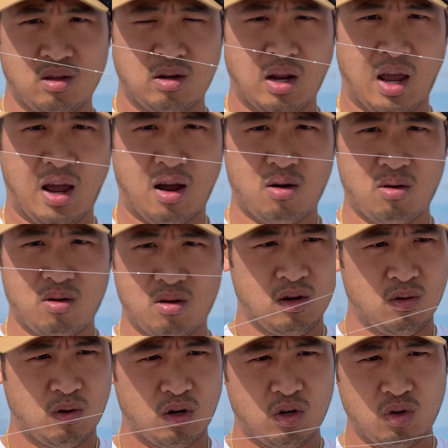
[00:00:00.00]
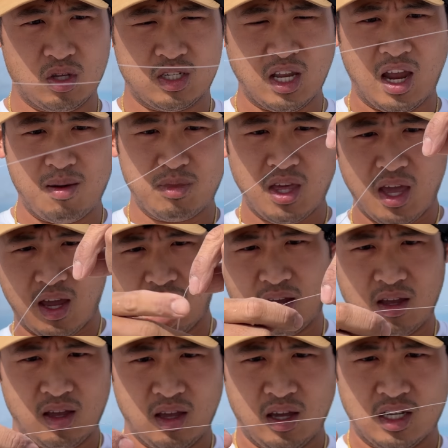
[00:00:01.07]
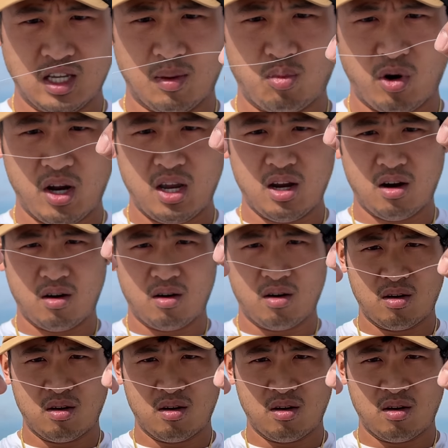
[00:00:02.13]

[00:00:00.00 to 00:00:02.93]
Now, we're gonna do the same thing, except right here.